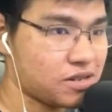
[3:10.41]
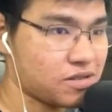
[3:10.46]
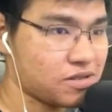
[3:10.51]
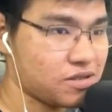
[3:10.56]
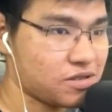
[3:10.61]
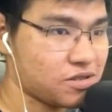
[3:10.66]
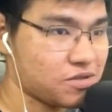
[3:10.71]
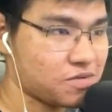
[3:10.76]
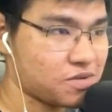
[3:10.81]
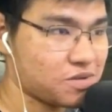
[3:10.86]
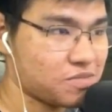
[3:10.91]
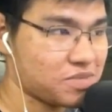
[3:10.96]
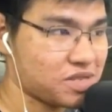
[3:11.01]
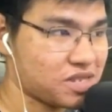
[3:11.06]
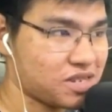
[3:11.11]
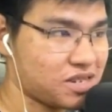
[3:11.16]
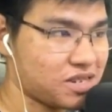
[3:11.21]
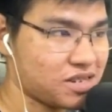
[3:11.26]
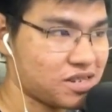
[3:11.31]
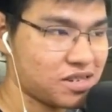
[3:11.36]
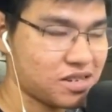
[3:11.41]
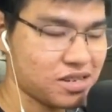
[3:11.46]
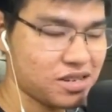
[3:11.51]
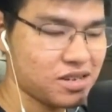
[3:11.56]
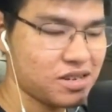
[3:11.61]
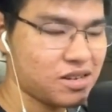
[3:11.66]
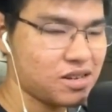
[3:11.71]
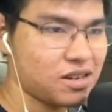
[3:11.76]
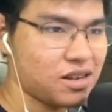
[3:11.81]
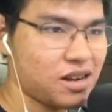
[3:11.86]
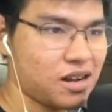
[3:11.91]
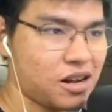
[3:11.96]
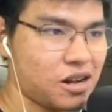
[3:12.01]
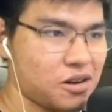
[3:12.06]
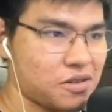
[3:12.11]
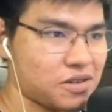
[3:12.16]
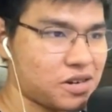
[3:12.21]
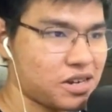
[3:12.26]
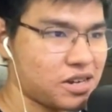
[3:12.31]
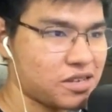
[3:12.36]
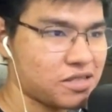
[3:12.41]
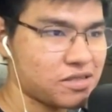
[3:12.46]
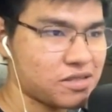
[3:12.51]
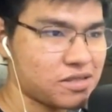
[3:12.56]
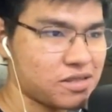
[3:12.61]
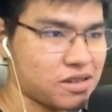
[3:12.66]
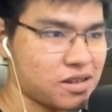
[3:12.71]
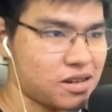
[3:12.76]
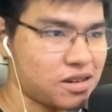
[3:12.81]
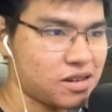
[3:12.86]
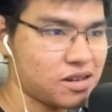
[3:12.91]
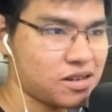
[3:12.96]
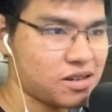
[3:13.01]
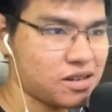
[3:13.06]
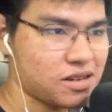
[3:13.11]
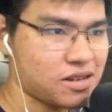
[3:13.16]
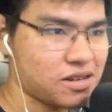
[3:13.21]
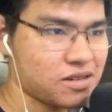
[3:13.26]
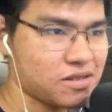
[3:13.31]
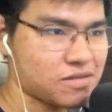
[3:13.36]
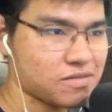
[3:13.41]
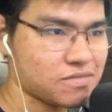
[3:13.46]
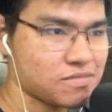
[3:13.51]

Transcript: you know what I'm saying. All right. Wow.